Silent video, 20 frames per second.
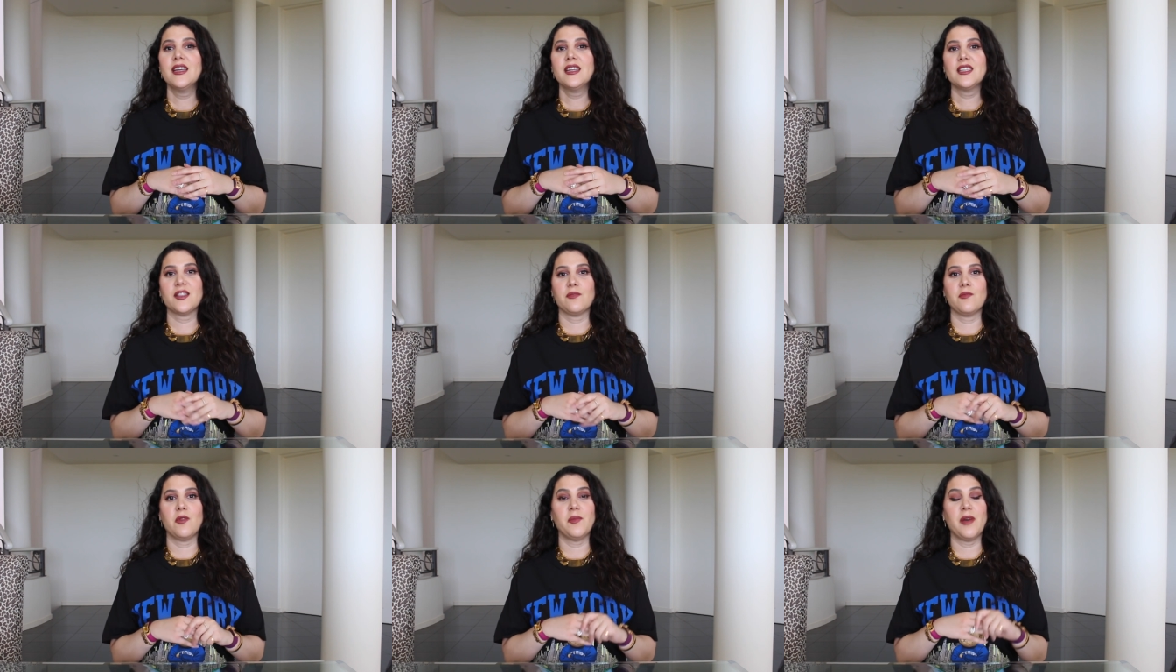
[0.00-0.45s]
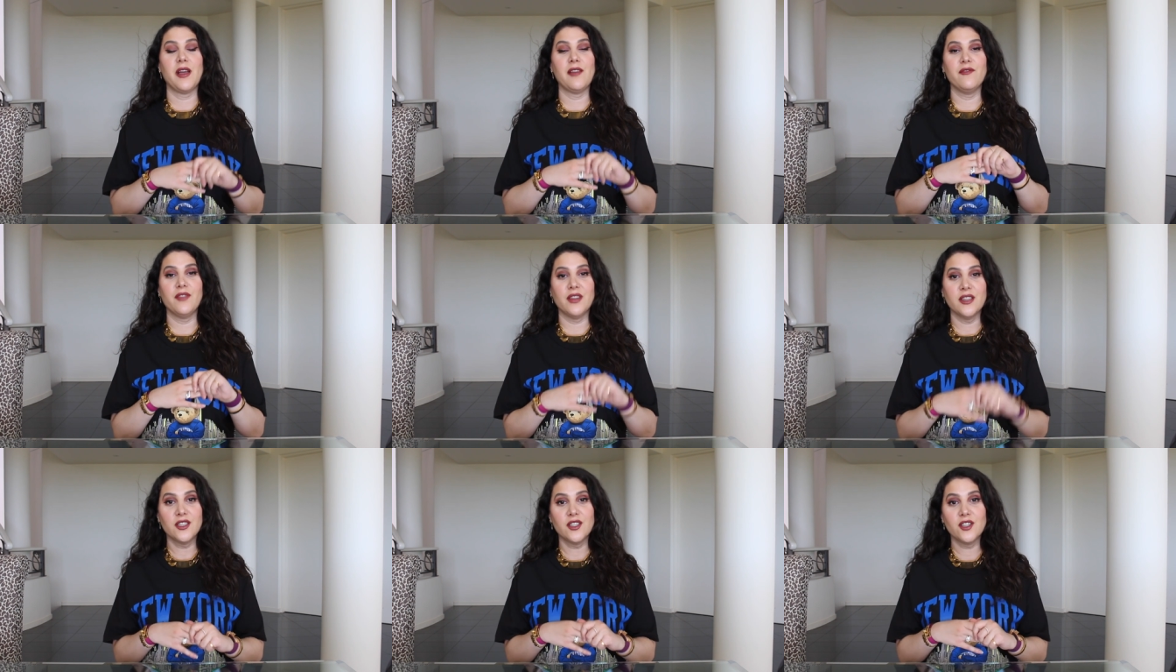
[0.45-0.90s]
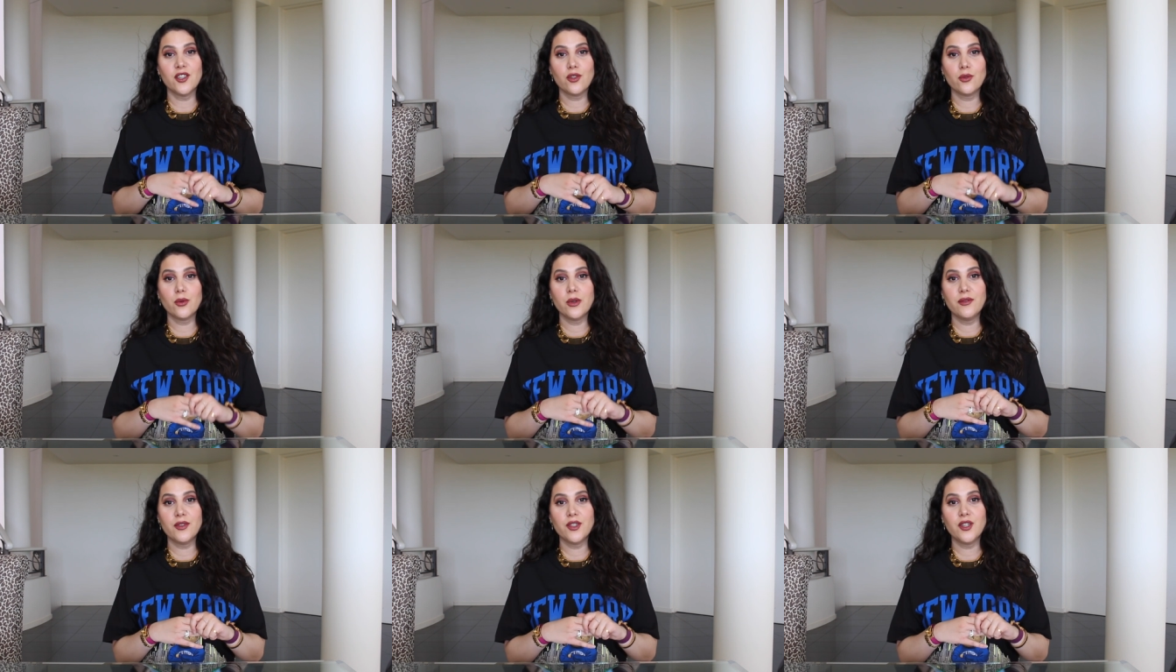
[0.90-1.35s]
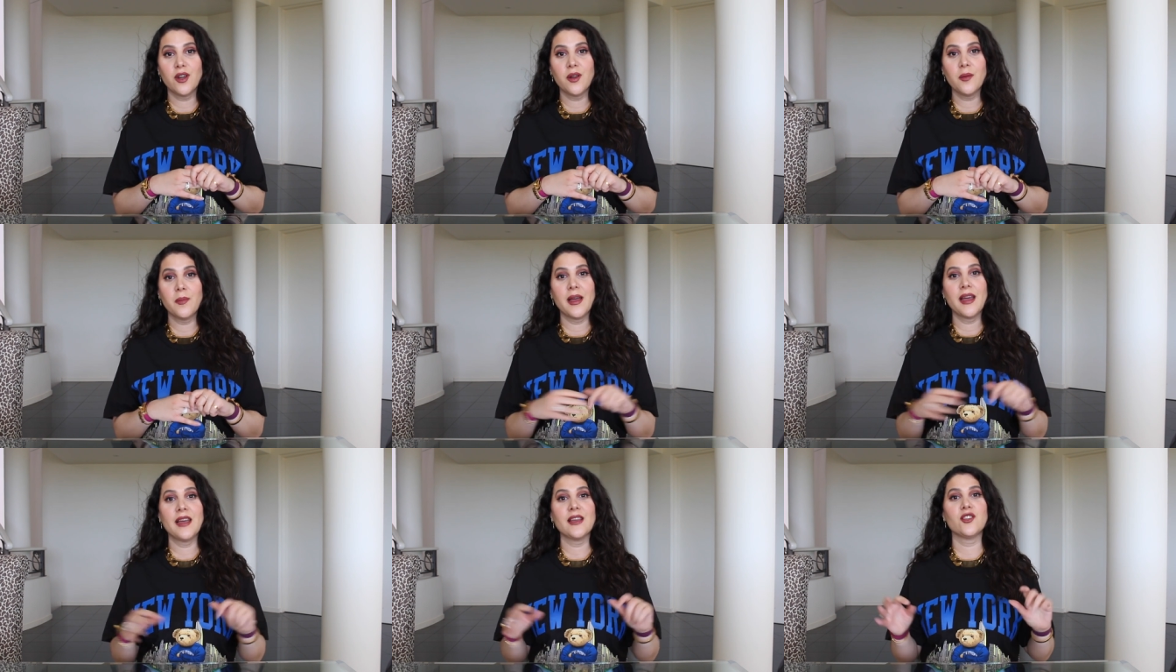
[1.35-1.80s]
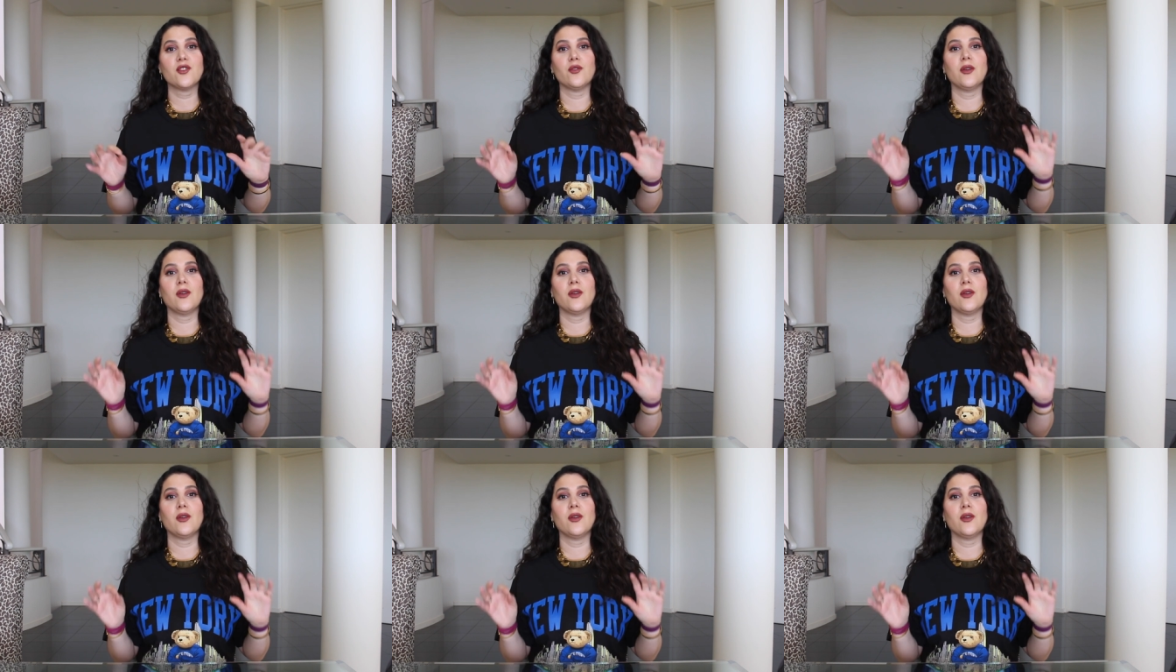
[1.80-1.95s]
some of my vintage Louis Vuitton bags,